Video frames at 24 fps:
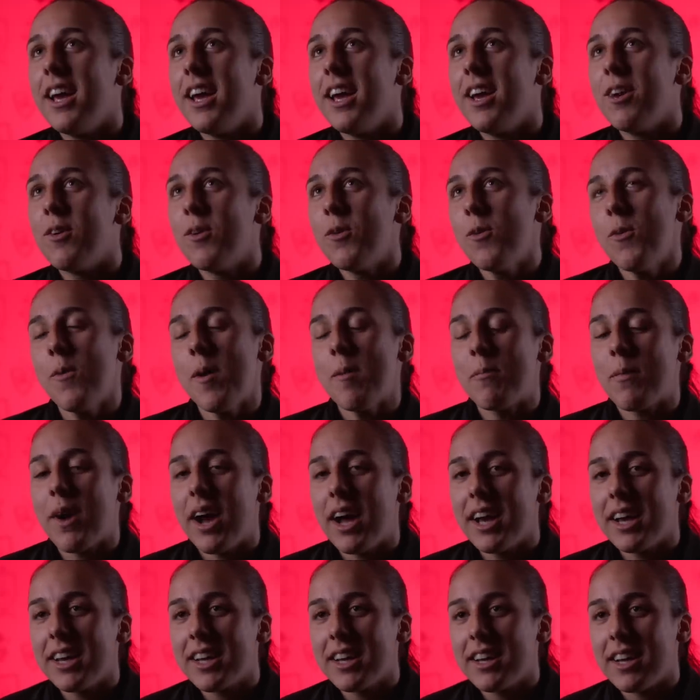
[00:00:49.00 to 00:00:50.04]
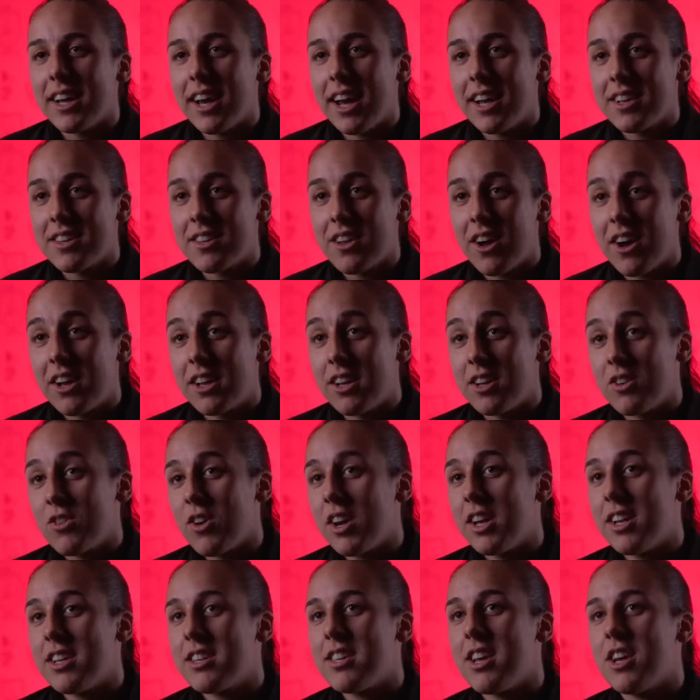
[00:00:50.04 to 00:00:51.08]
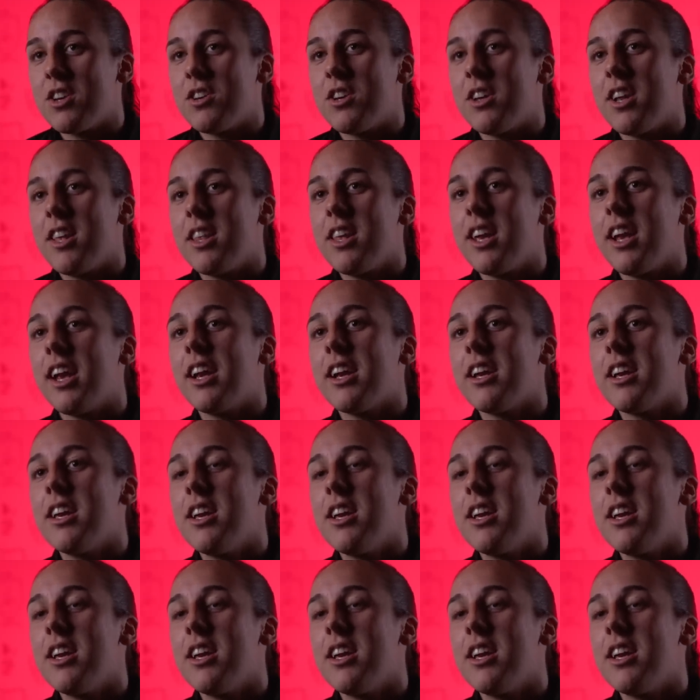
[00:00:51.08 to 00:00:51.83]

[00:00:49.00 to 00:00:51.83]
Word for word: It all went back and started in a training session, I think.